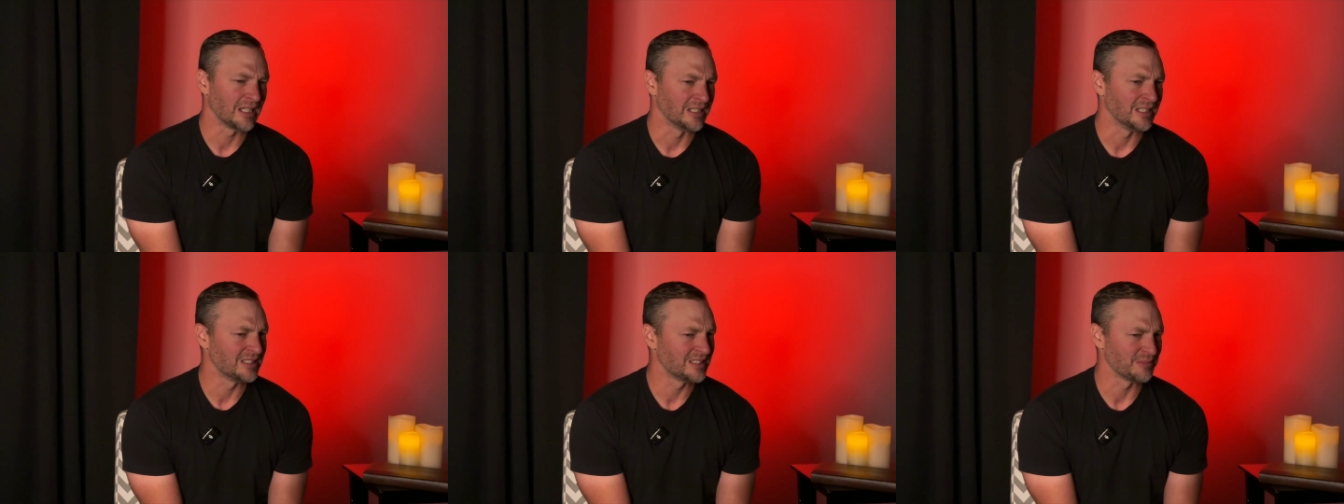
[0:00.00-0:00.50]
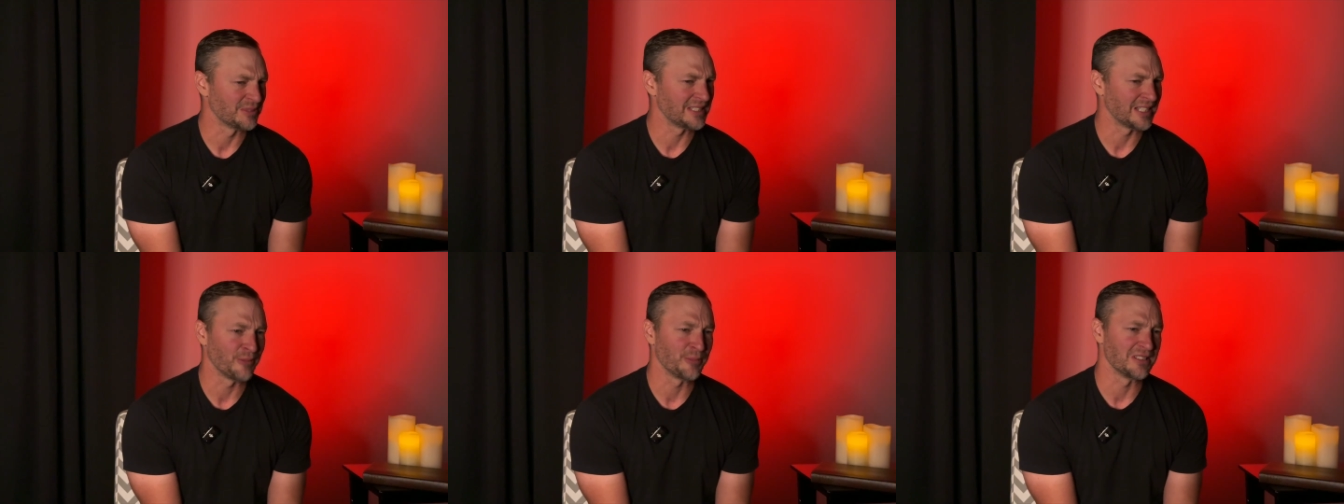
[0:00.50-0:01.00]
and some
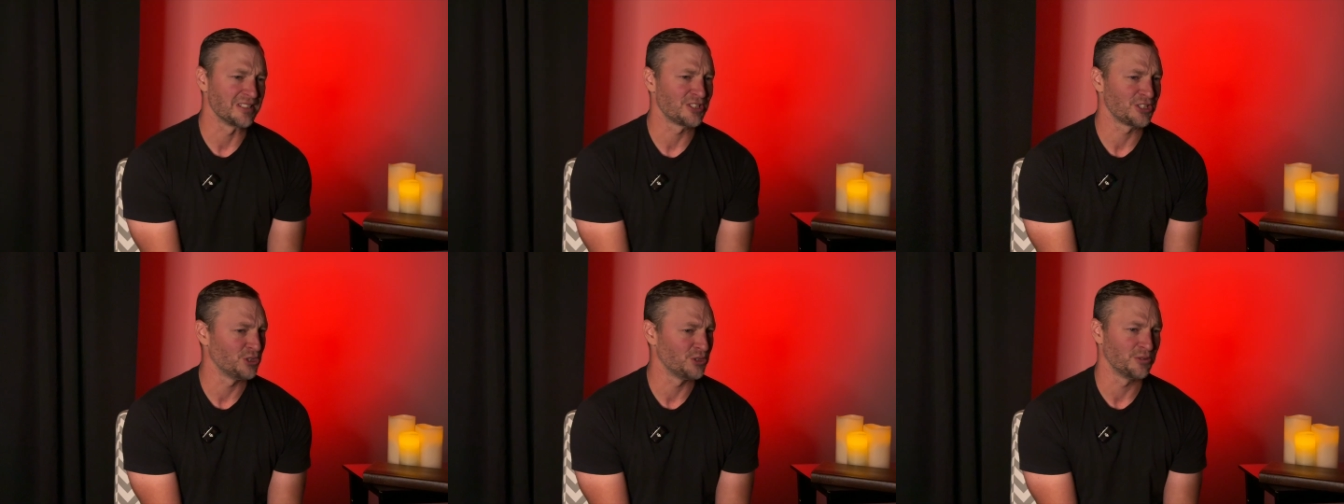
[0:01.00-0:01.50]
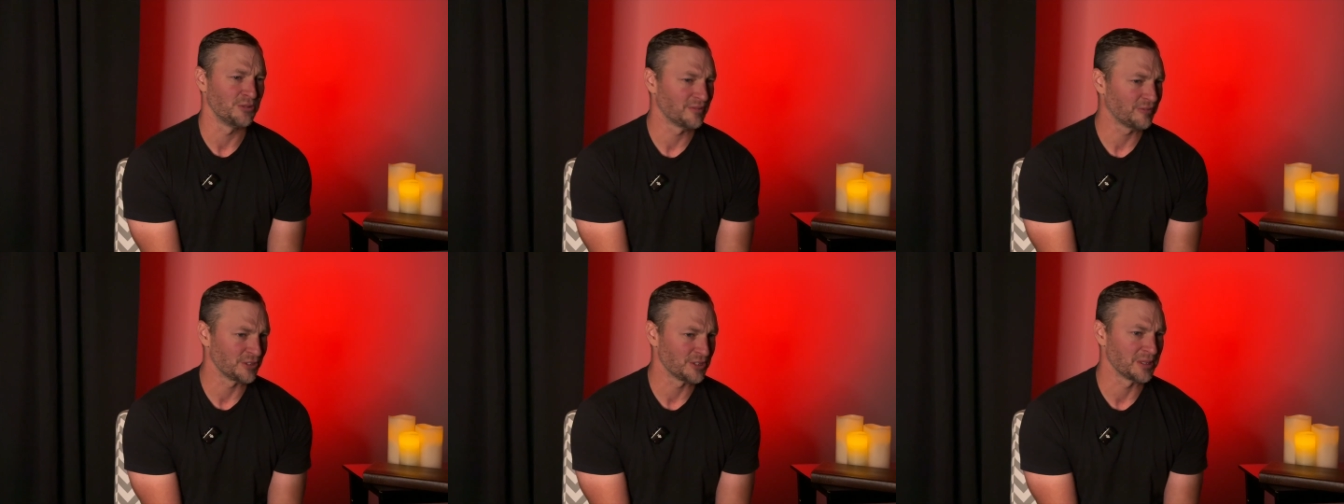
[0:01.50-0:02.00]
salmon stew,
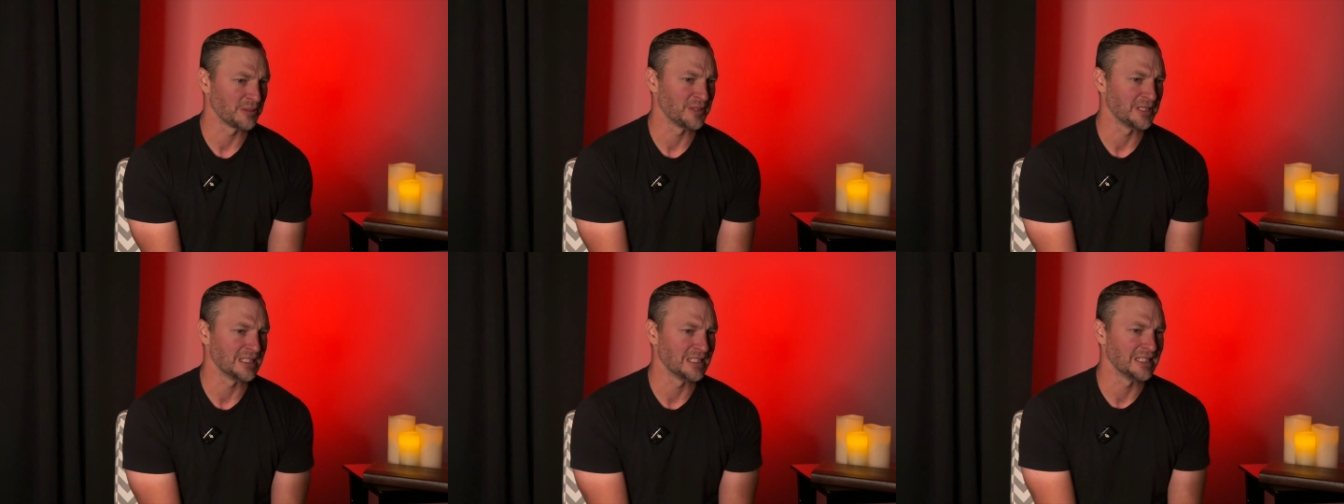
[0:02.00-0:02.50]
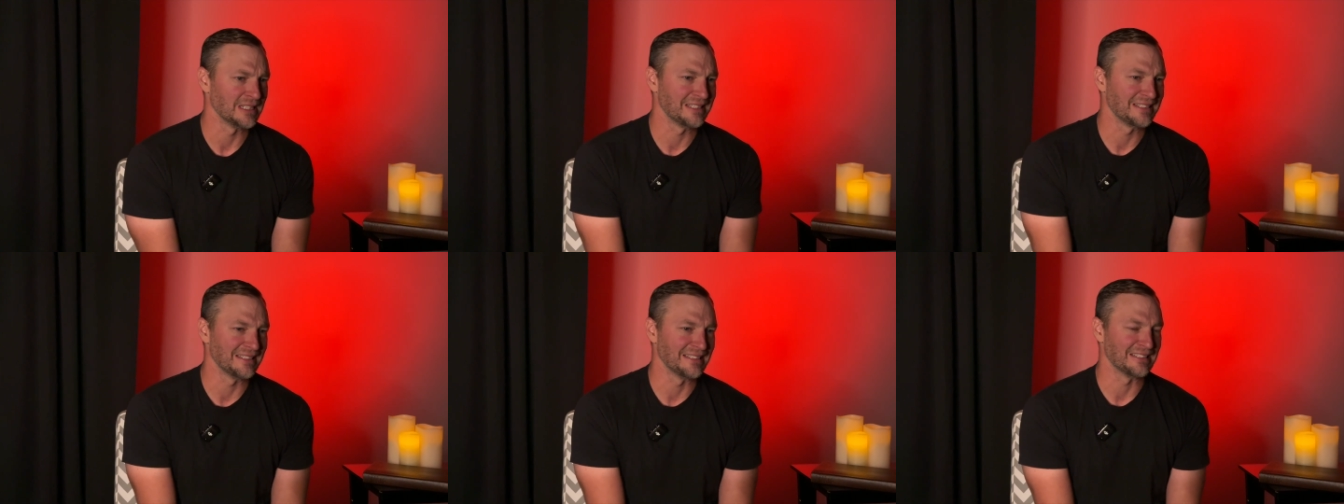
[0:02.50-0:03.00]
for some reason,
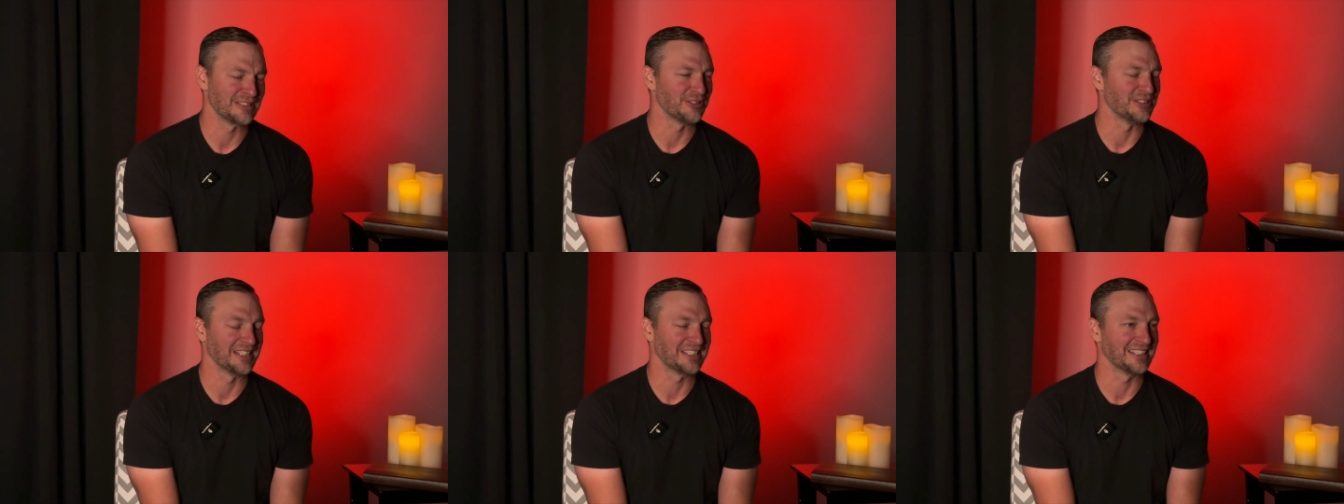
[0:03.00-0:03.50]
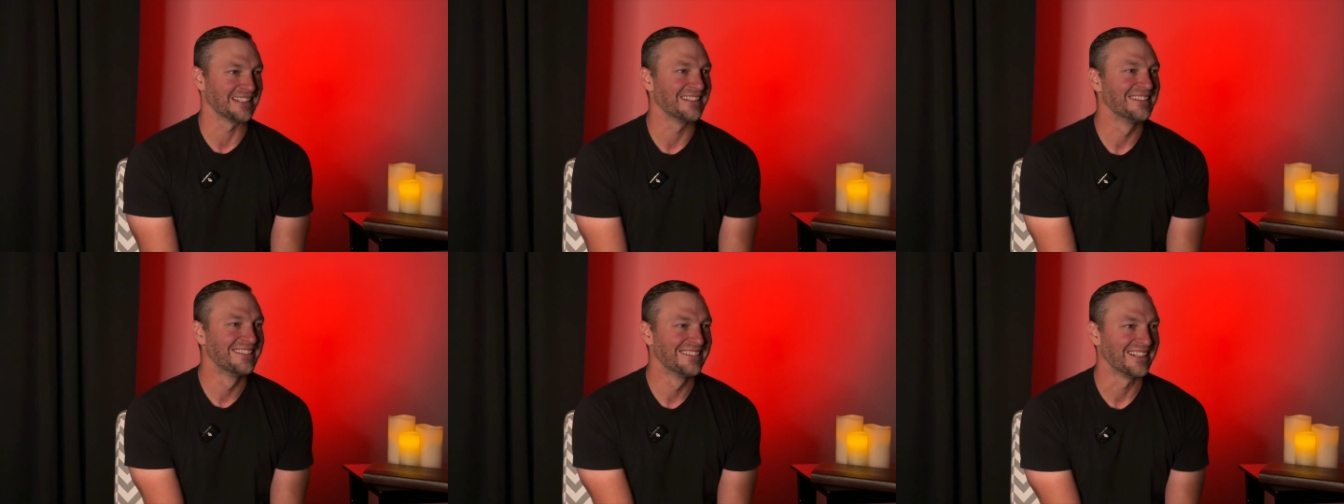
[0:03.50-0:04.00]
is tradition
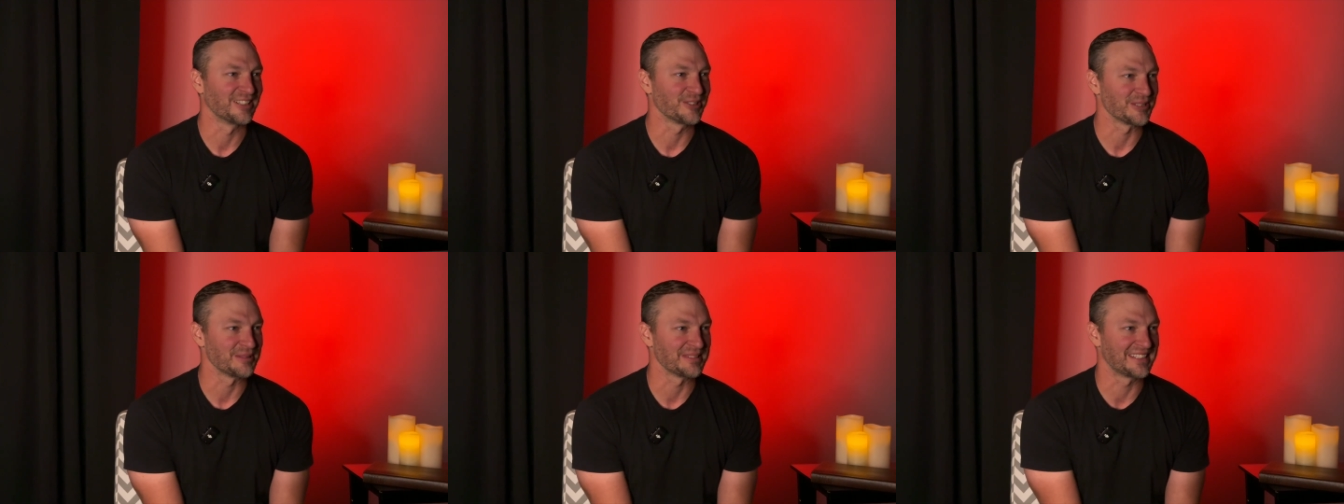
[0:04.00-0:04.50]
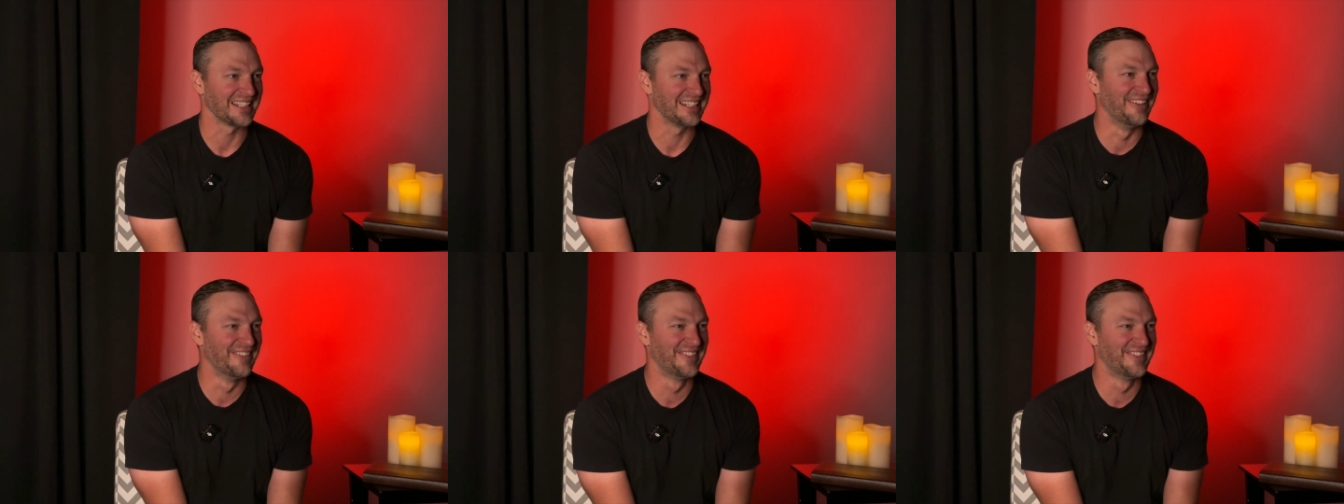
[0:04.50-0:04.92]
on Christmas Eve.